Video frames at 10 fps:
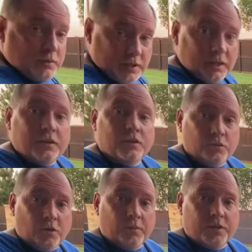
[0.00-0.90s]
the Head Country
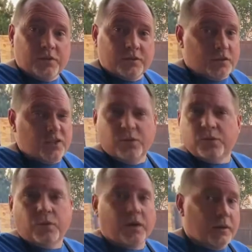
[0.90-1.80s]
barbecue sauce. You use
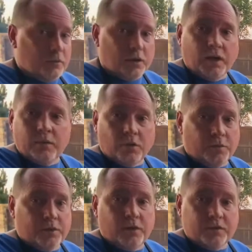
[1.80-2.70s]
whatever kind of
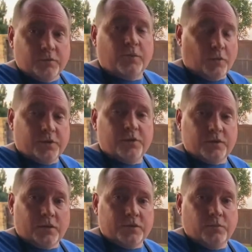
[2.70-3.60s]
barbecue
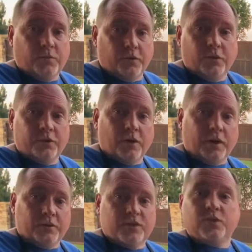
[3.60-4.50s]
sauce you prefer in your
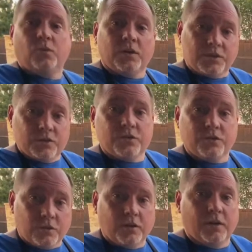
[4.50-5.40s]
house. Just watch the
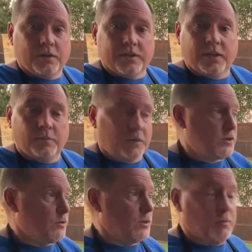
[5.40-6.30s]
sugar content. Make
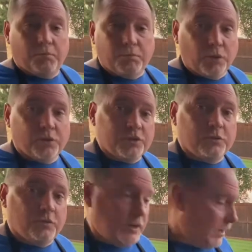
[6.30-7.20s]
sure it doesn't burn too
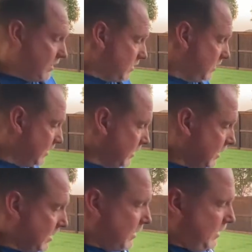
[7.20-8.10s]

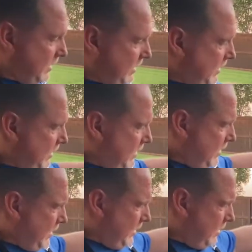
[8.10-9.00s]
fast.
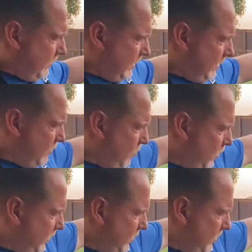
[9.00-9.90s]
Let that
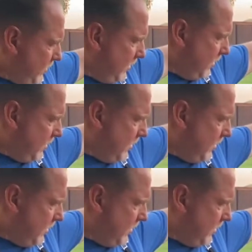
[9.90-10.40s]
barbecue sauce